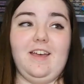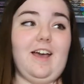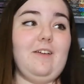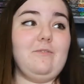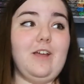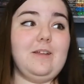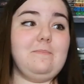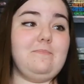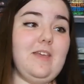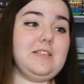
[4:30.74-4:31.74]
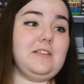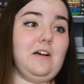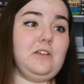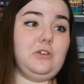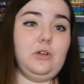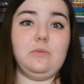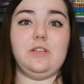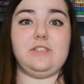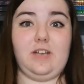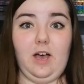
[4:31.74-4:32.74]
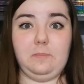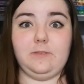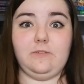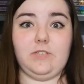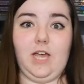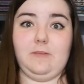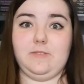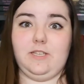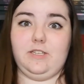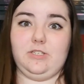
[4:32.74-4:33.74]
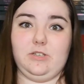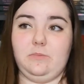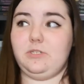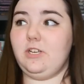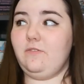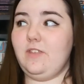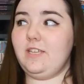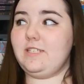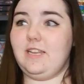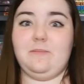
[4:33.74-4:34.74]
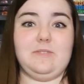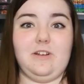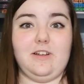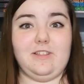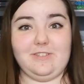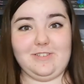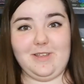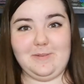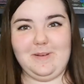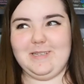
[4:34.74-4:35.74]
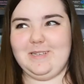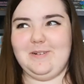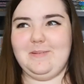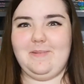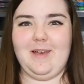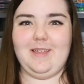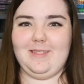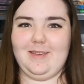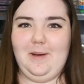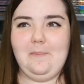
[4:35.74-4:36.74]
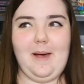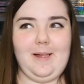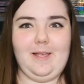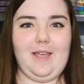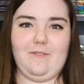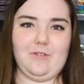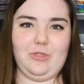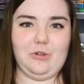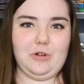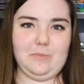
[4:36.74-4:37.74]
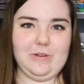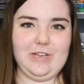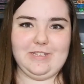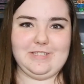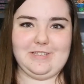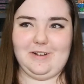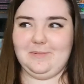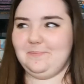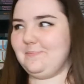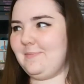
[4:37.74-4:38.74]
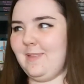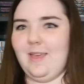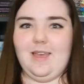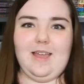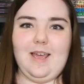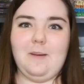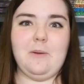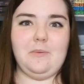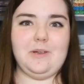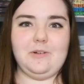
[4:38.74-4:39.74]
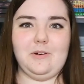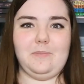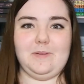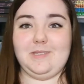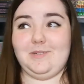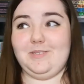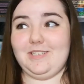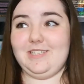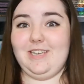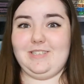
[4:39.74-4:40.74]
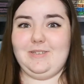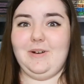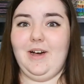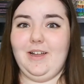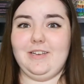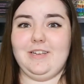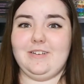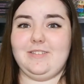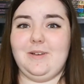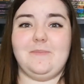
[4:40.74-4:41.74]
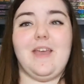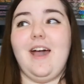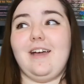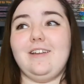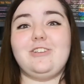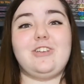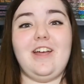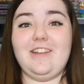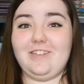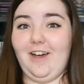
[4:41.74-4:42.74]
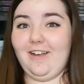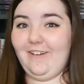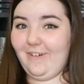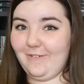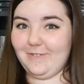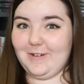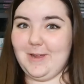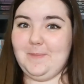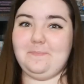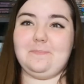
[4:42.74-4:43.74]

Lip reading: I've read this on Goodreads a couple of times, like the description of this, and I'm sorry, there's another bus going by. They come by like every 30 minutes, so. And I have my window open so it doesn't get too hot in here, so I'm gonna try and talk over it.